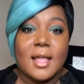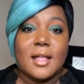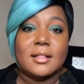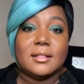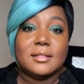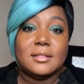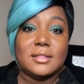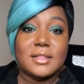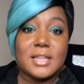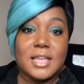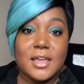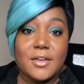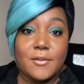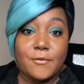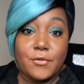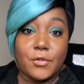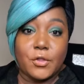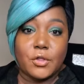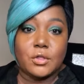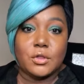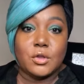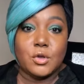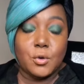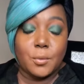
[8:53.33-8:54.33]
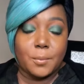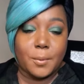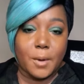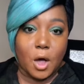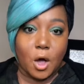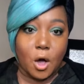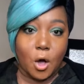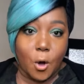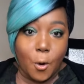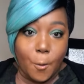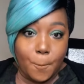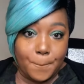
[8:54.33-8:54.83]
Leave the loop
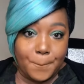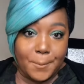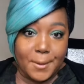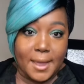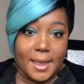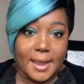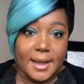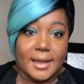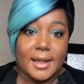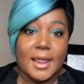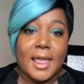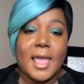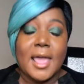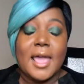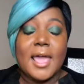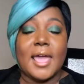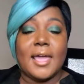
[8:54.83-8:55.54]
open